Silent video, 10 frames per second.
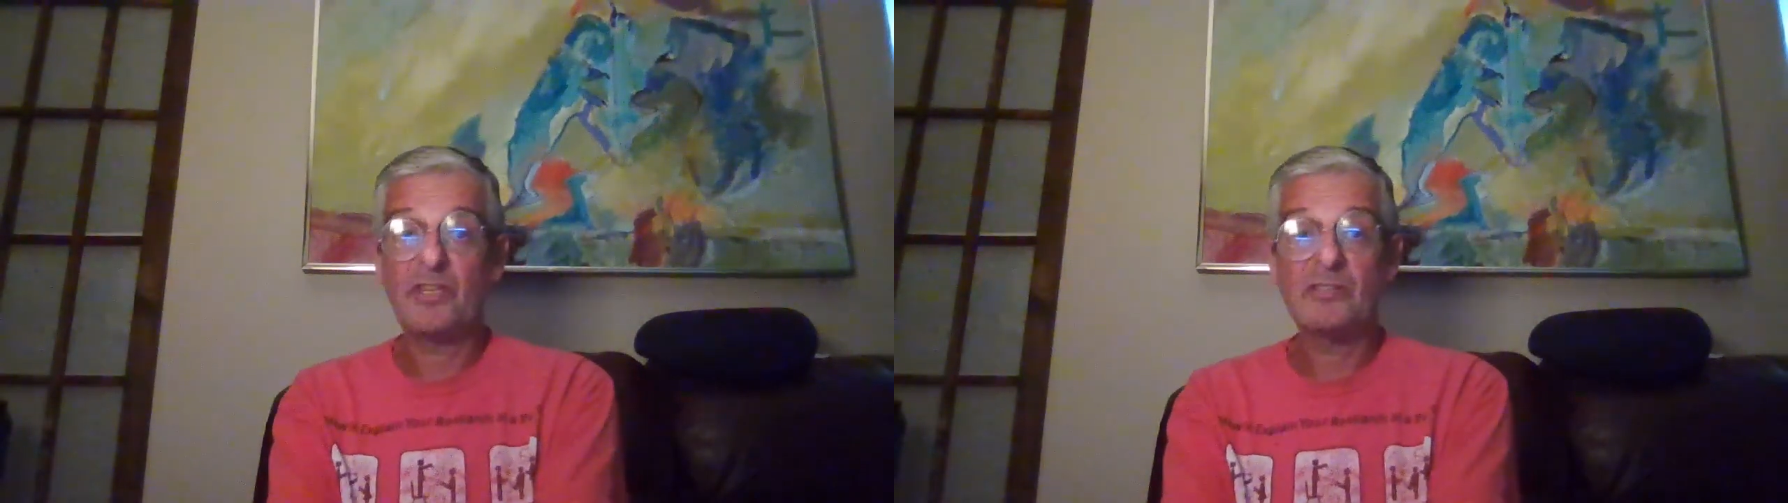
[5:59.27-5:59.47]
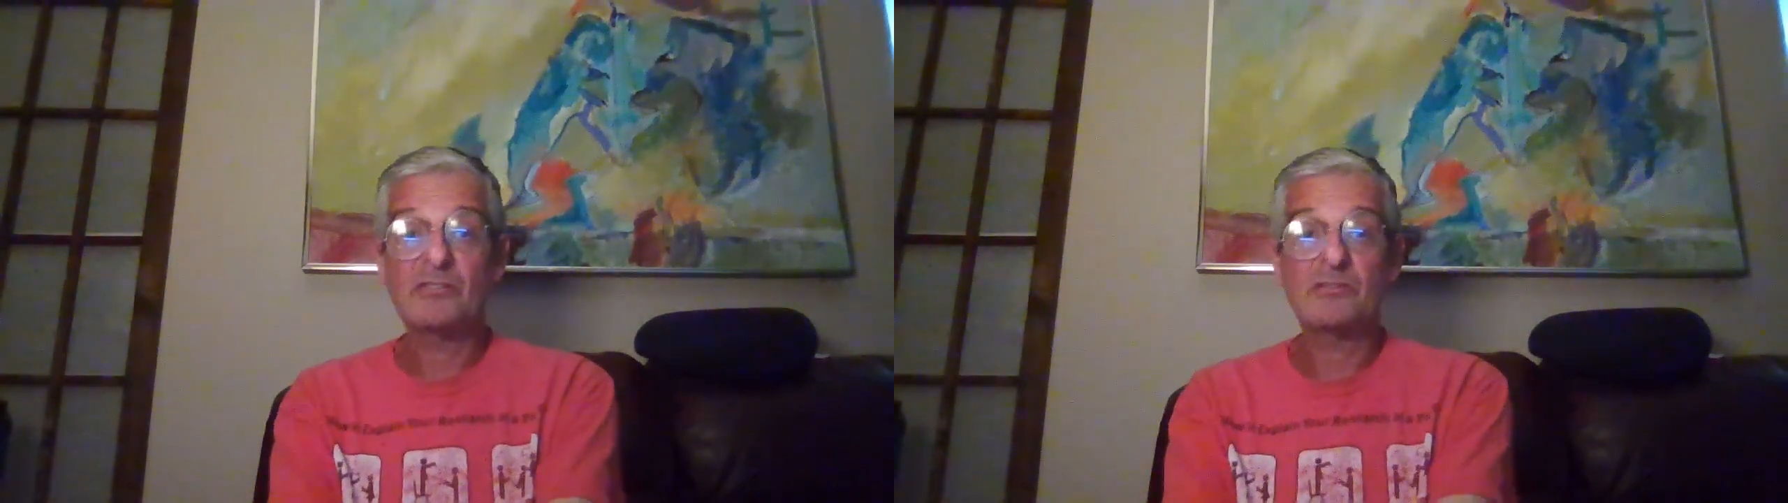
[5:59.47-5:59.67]

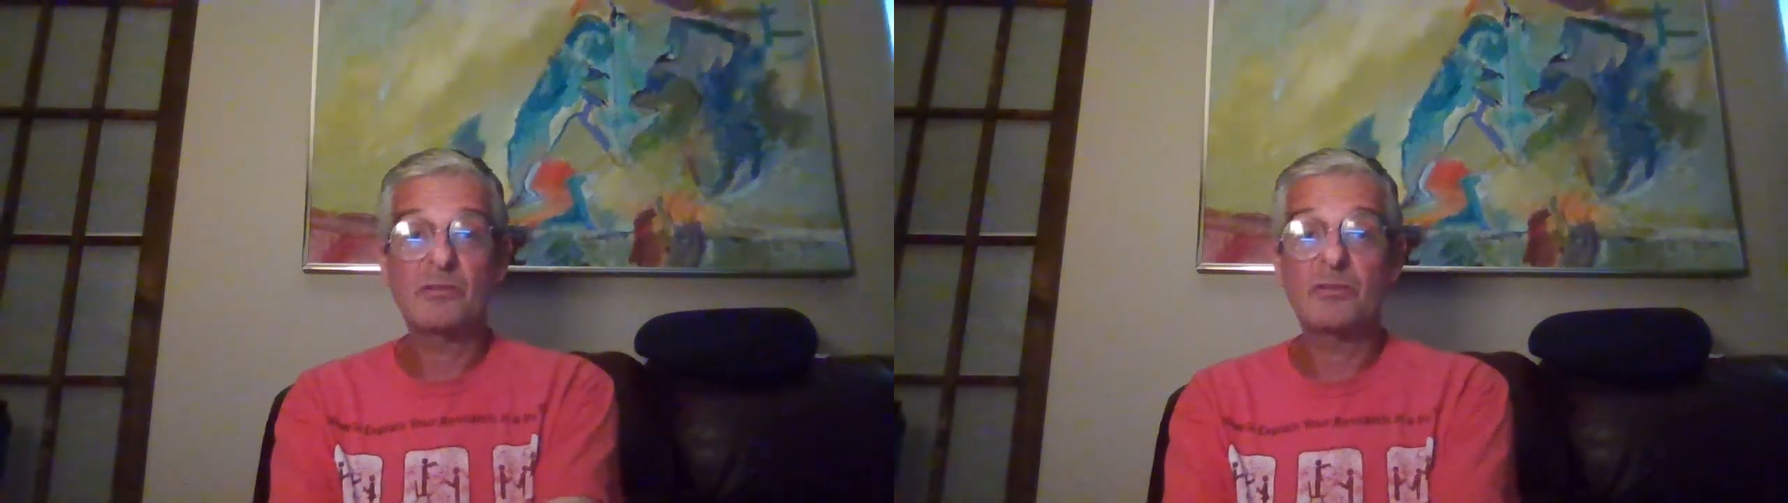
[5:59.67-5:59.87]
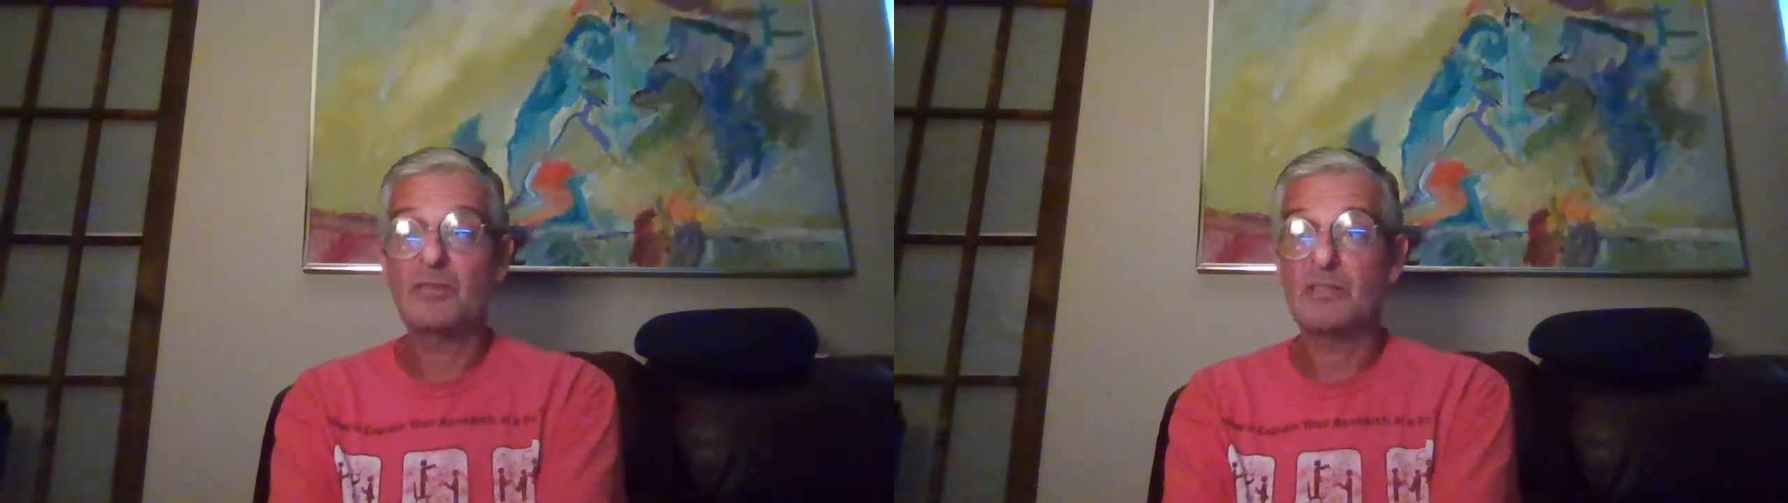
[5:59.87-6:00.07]

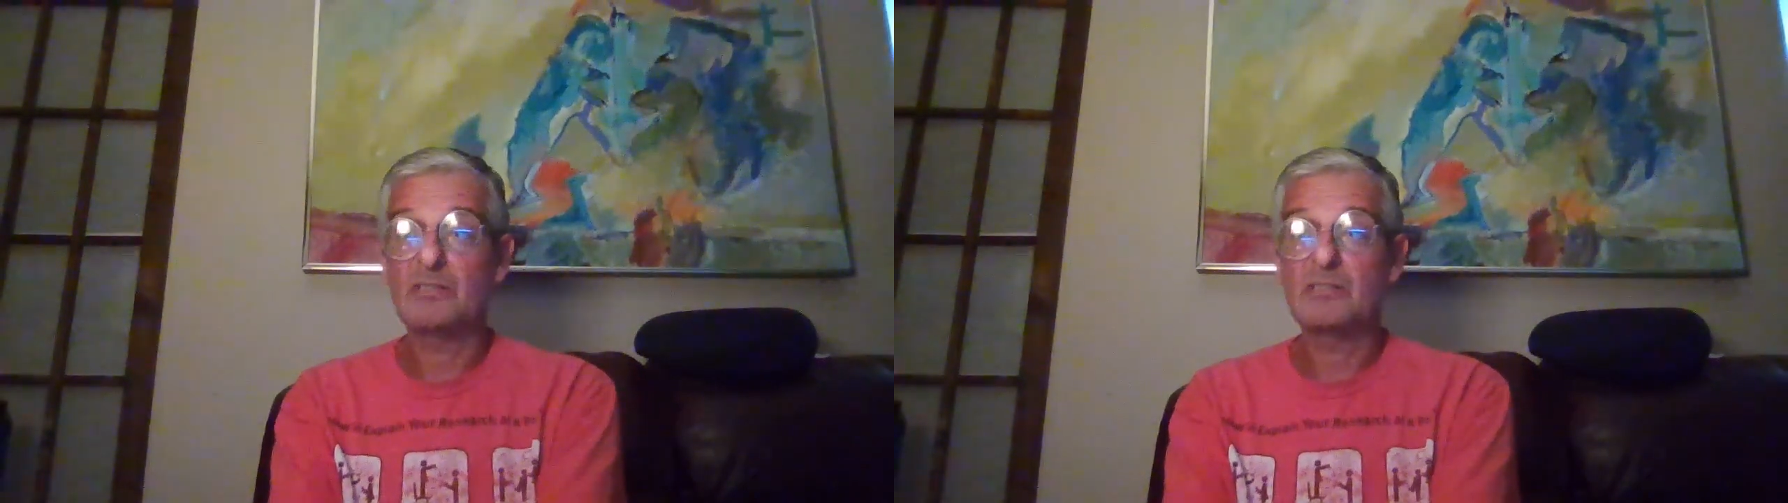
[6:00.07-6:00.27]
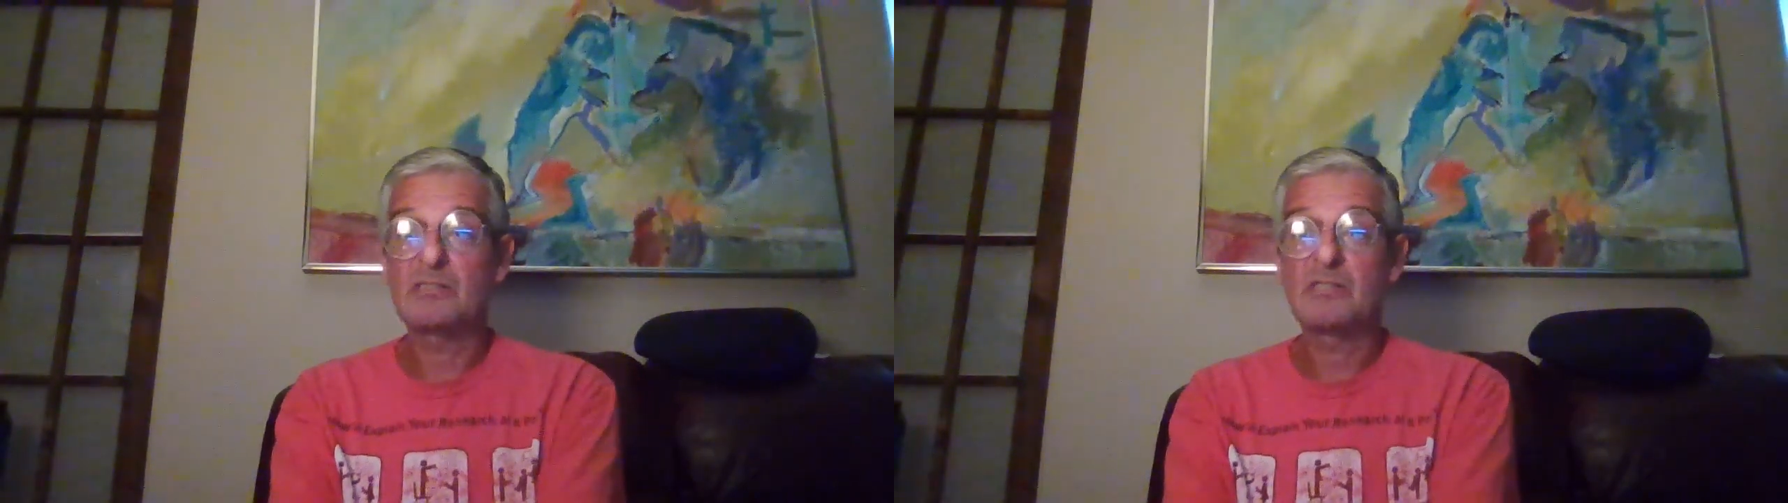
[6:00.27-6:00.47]
sensory
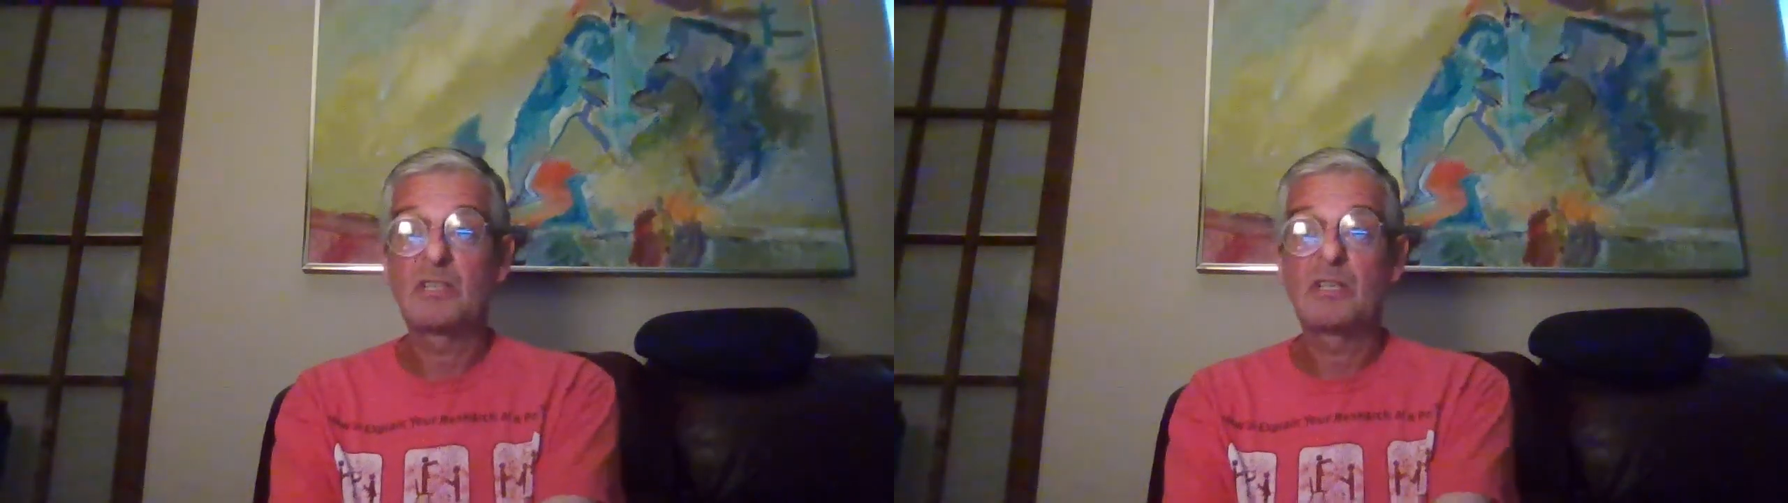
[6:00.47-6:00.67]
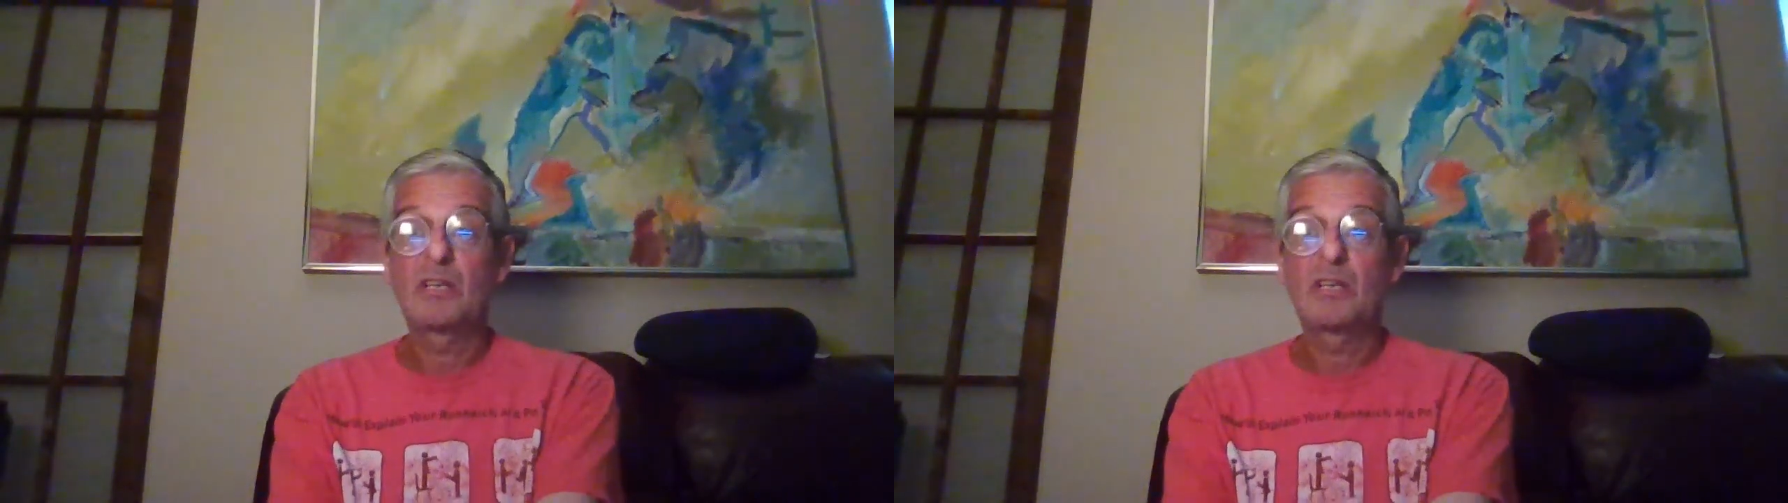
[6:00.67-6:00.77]
organs,